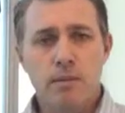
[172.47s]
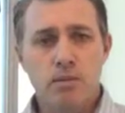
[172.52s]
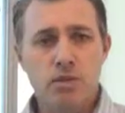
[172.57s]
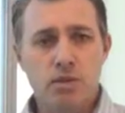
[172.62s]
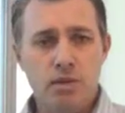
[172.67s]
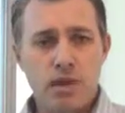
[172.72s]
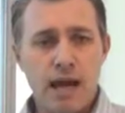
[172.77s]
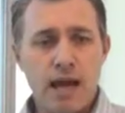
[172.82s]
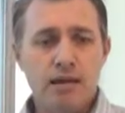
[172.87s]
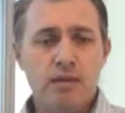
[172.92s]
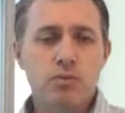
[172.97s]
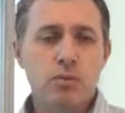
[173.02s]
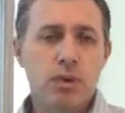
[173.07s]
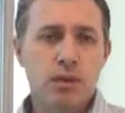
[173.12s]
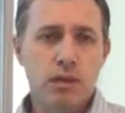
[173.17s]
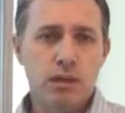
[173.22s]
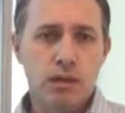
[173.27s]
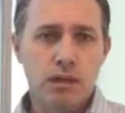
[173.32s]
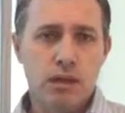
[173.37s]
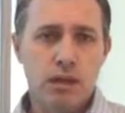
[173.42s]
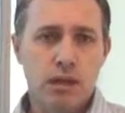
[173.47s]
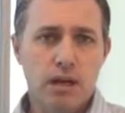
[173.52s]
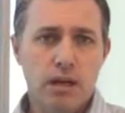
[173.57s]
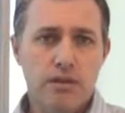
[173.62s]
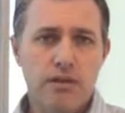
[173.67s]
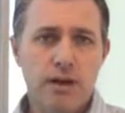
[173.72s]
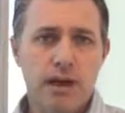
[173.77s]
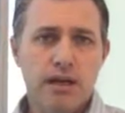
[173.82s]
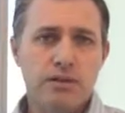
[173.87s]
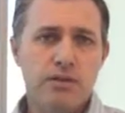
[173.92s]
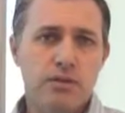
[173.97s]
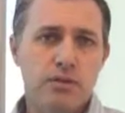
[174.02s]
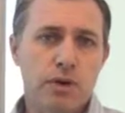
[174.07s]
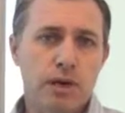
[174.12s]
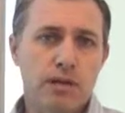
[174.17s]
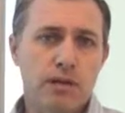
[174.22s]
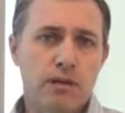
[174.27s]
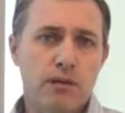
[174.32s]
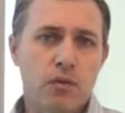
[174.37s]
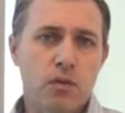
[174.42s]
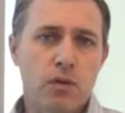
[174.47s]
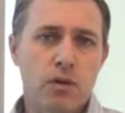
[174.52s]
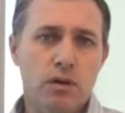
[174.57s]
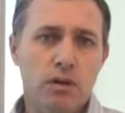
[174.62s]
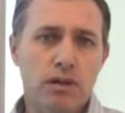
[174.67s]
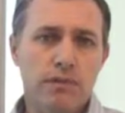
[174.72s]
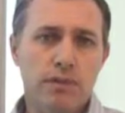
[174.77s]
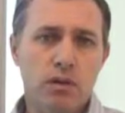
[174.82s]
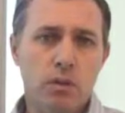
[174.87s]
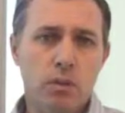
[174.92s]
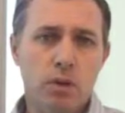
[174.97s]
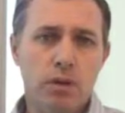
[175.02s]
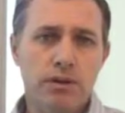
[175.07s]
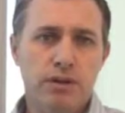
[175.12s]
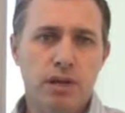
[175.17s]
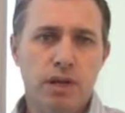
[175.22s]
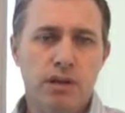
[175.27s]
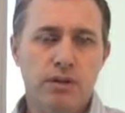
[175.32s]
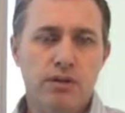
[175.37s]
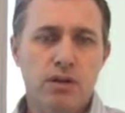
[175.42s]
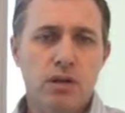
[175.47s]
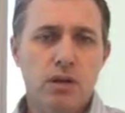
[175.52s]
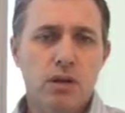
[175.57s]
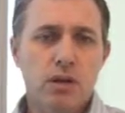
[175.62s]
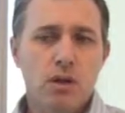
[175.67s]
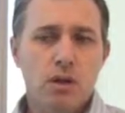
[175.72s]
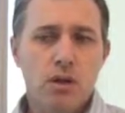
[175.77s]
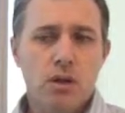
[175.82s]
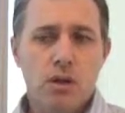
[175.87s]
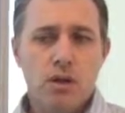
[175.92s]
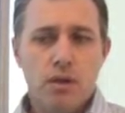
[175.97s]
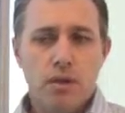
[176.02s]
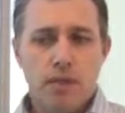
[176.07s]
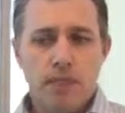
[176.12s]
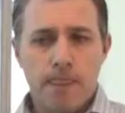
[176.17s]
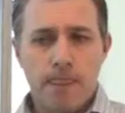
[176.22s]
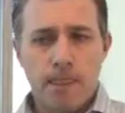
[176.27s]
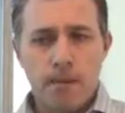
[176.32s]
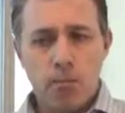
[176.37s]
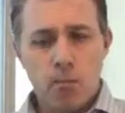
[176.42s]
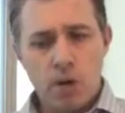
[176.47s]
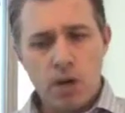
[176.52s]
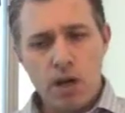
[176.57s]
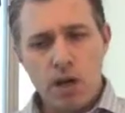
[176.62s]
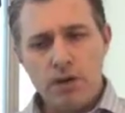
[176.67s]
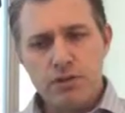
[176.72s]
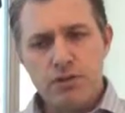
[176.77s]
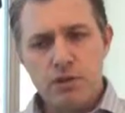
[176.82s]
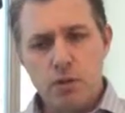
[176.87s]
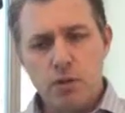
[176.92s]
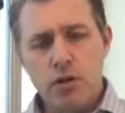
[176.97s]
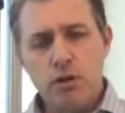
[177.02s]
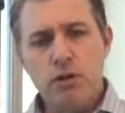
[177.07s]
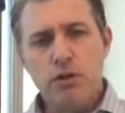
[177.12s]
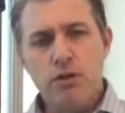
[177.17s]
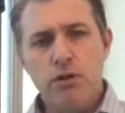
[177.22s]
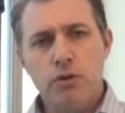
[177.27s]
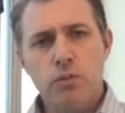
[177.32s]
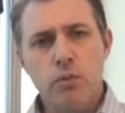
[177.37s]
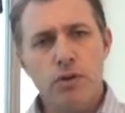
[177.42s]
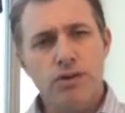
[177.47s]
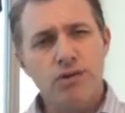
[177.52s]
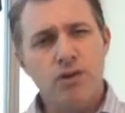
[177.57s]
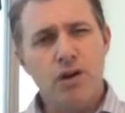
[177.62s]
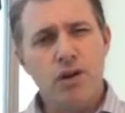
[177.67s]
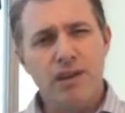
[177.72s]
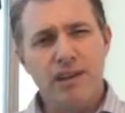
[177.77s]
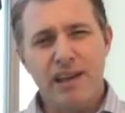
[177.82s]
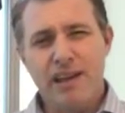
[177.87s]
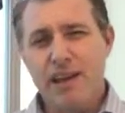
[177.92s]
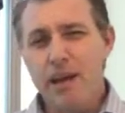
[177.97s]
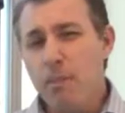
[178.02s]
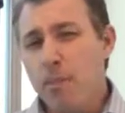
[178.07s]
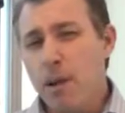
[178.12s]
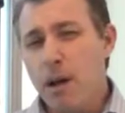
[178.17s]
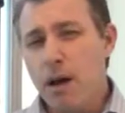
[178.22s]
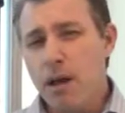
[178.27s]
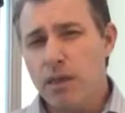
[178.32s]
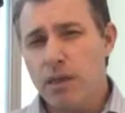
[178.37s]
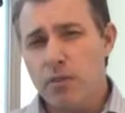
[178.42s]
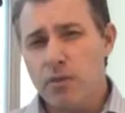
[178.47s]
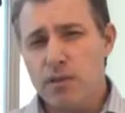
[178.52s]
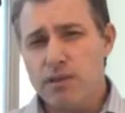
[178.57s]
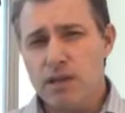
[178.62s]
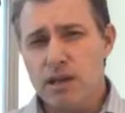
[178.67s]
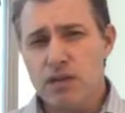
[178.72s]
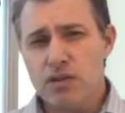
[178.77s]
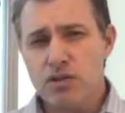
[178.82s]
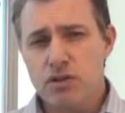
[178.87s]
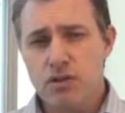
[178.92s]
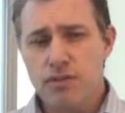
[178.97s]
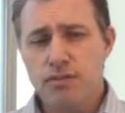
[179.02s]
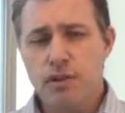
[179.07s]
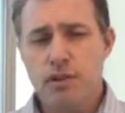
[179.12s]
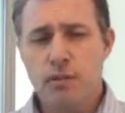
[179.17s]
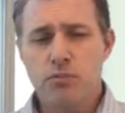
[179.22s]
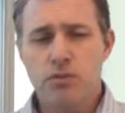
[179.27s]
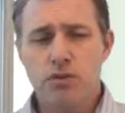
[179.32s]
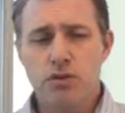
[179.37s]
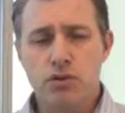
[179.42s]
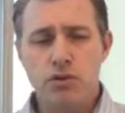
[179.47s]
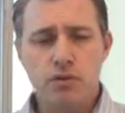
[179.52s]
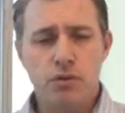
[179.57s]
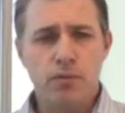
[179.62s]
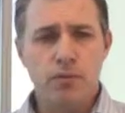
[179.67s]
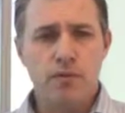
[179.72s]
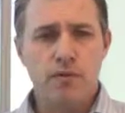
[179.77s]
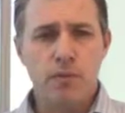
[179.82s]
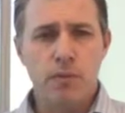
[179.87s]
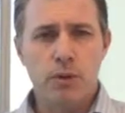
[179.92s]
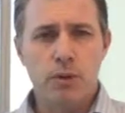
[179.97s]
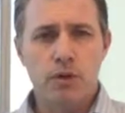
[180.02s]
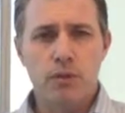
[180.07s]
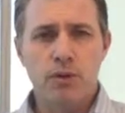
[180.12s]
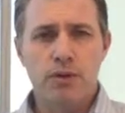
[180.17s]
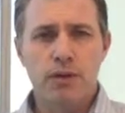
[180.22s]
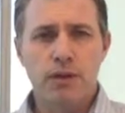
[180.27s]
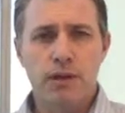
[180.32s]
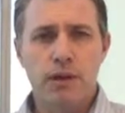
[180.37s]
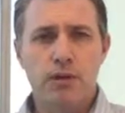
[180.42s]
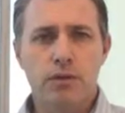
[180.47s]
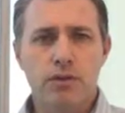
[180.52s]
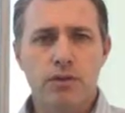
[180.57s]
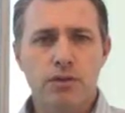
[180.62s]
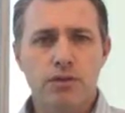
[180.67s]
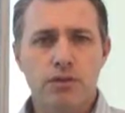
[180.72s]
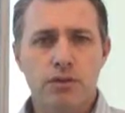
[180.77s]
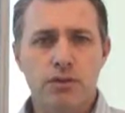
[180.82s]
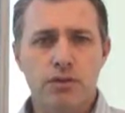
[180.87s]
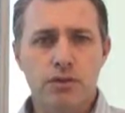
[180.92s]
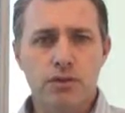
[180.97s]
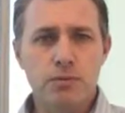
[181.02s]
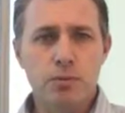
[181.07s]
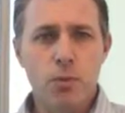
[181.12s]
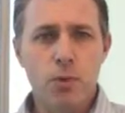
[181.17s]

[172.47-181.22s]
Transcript: So that's what an advance directive or a living will does. We also include what's called a HIPAA authorization. I'm sure you're familiar with the Health Insurance